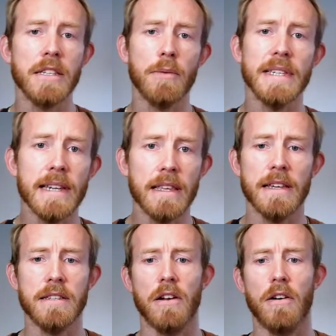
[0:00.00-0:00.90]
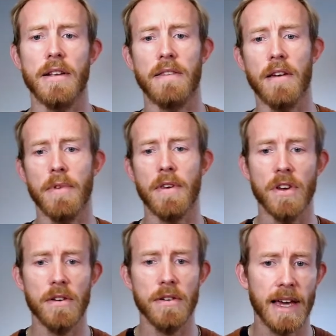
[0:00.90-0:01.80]
So we see this a lot in terms of
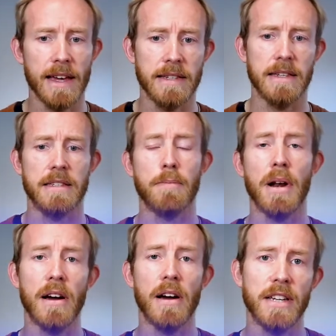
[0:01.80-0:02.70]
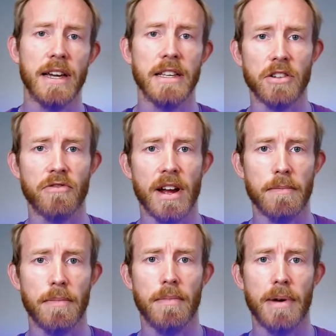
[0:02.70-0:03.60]
use cases. Supply chain's a
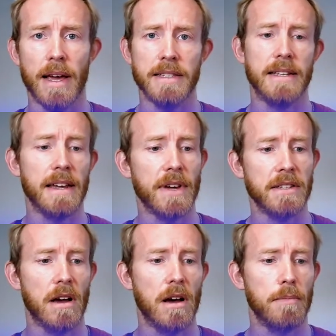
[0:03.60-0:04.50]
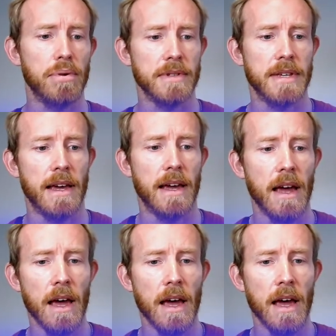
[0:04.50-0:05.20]
great place to give examples here.